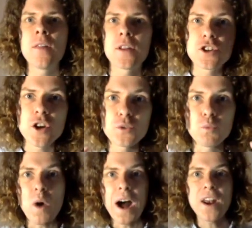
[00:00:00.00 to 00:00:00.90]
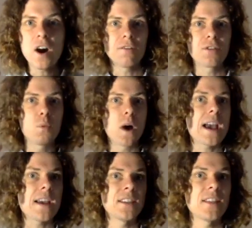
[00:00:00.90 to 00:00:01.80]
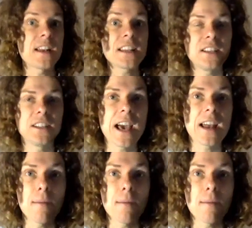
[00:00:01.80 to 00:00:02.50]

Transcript: that shows one of the ways that Gilead